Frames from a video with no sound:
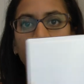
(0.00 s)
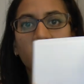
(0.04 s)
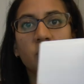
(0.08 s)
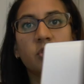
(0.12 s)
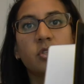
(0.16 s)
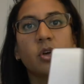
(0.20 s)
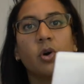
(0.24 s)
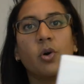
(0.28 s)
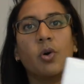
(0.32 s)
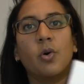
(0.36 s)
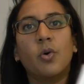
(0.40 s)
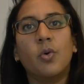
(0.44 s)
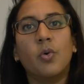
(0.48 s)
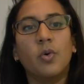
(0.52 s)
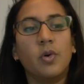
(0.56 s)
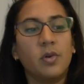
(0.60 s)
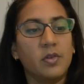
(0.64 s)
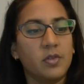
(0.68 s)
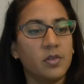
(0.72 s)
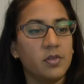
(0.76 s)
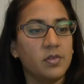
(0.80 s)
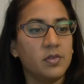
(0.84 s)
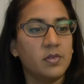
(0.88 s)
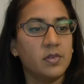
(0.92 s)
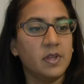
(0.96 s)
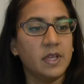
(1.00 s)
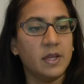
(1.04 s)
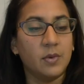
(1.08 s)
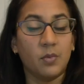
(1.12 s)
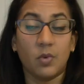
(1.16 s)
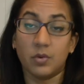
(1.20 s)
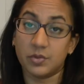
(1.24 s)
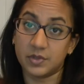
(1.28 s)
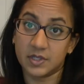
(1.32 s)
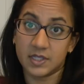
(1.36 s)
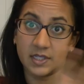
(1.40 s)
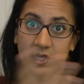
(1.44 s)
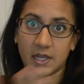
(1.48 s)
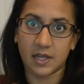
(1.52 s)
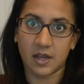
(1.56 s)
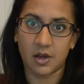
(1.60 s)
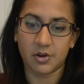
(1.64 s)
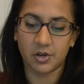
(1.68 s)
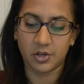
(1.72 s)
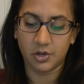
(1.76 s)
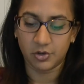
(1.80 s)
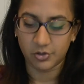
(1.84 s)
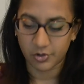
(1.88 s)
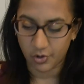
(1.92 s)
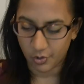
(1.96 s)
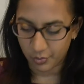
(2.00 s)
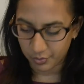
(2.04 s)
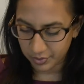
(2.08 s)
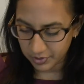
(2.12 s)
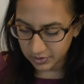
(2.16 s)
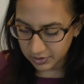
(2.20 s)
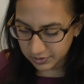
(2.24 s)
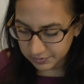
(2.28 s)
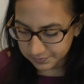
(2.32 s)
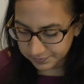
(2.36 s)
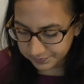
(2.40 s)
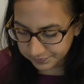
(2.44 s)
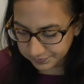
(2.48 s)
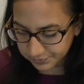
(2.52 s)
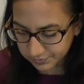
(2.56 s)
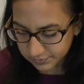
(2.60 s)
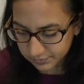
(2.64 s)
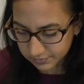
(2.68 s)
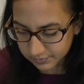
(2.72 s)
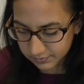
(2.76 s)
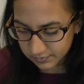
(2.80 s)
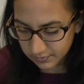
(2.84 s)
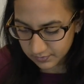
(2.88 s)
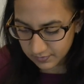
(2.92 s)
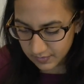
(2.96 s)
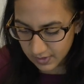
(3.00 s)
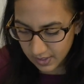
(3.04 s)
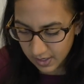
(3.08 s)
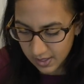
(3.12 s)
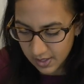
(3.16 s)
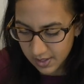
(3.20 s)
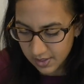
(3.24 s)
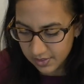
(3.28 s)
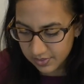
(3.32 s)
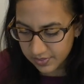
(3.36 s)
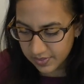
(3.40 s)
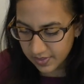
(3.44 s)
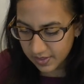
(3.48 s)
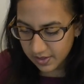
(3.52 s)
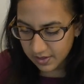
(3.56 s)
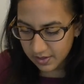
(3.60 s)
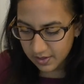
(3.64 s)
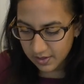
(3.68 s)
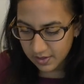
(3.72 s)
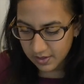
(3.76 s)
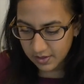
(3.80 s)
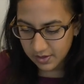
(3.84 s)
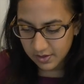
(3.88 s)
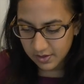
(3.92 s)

so it won't stick out of your notebook. They